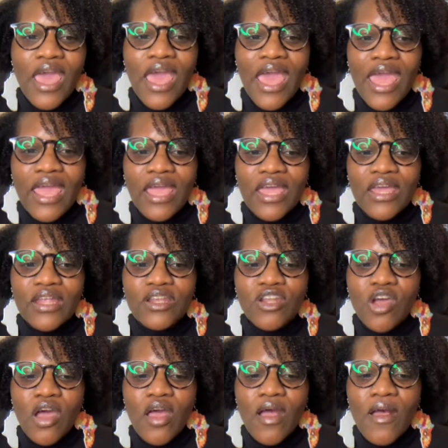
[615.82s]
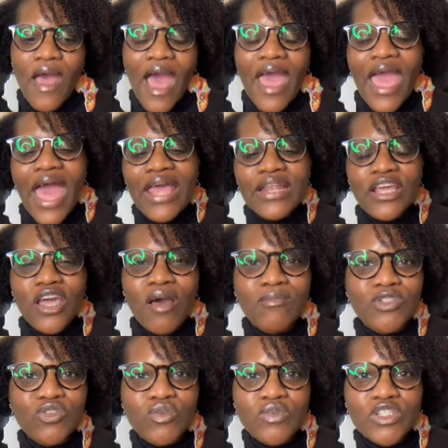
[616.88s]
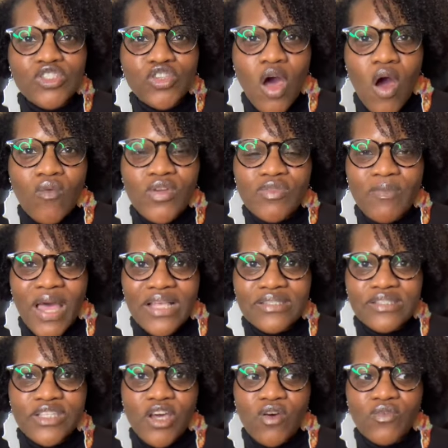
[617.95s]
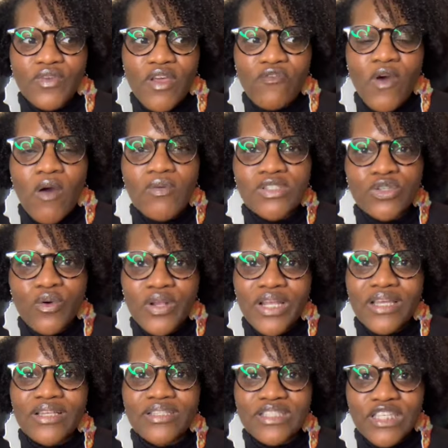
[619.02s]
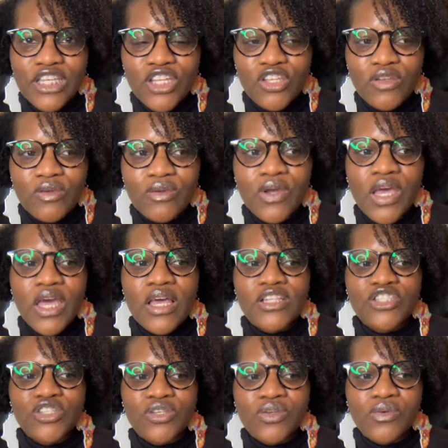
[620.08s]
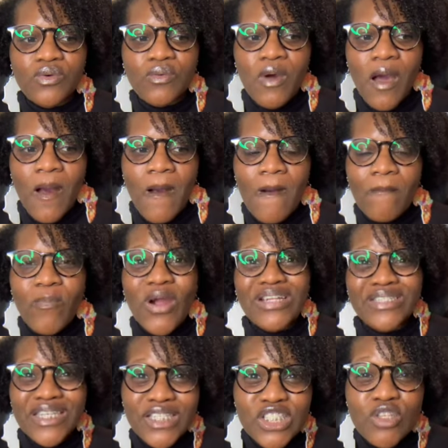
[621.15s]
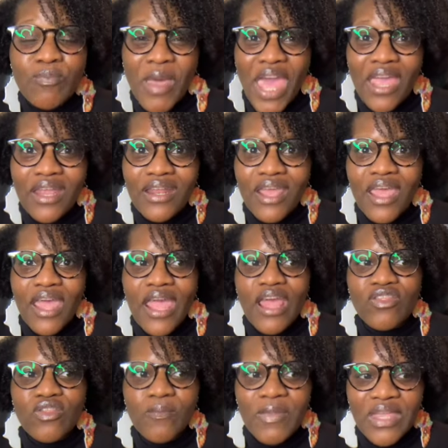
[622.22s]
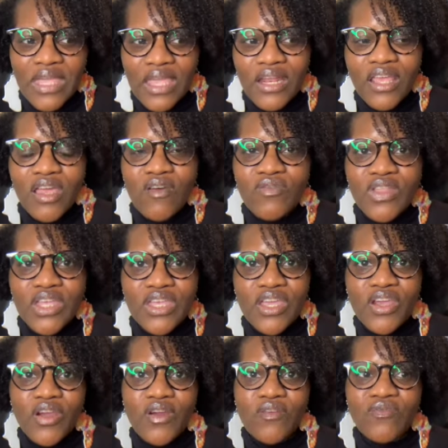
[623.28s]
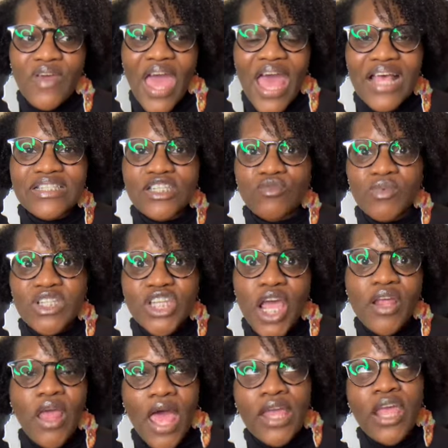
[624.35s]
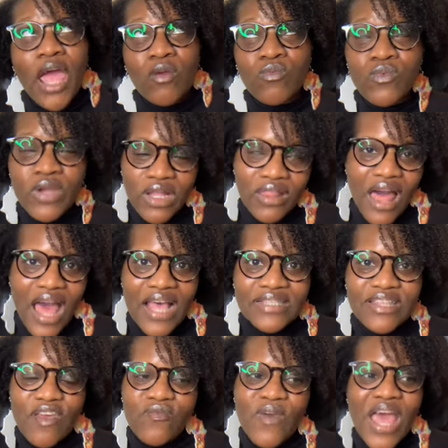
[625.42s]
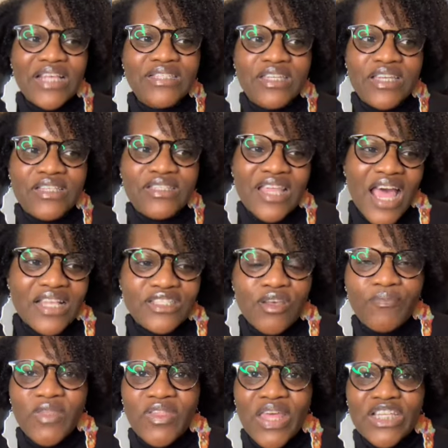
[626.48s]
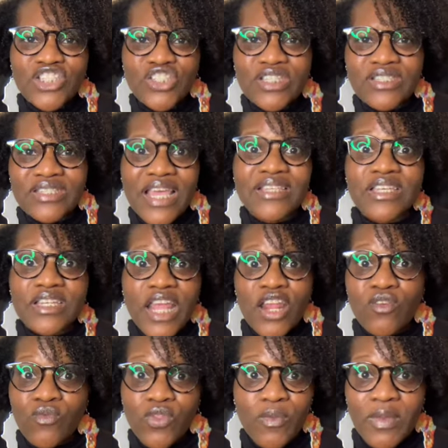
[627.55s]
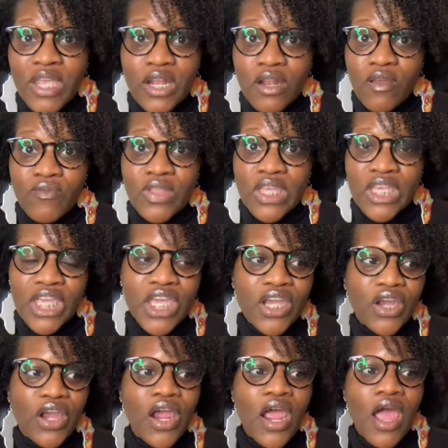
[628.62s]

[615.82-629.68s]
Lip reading: And I had to come to a resolve with myself if I was going to continue to participate in the beginning of the year fast, in which I realized that fasting is not something that's just designated for the beginning of the year,